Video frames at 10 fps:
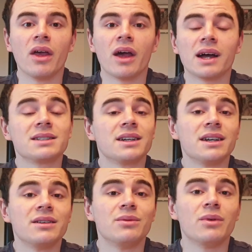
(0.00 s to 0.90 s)
As a
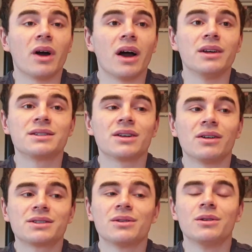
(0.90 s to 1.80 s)
kid, I used to
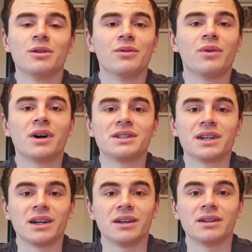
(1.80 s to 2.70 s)
also love
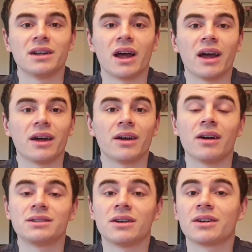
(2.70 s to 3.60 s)
watching
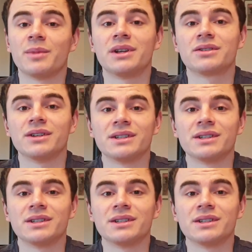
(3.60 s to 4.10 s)
documentaries,